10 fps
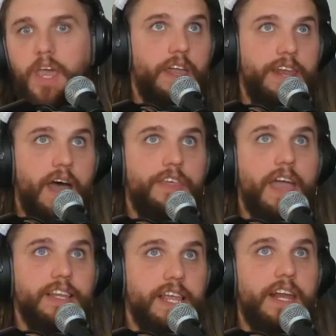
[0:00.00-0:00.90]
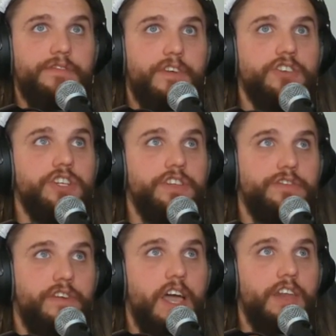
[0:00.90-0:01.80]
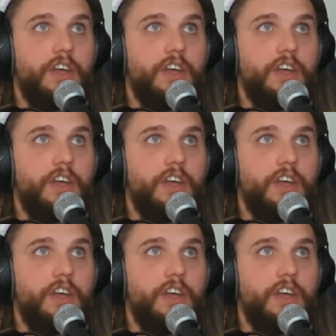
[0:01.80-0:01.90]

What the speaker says: Now, the identity function defined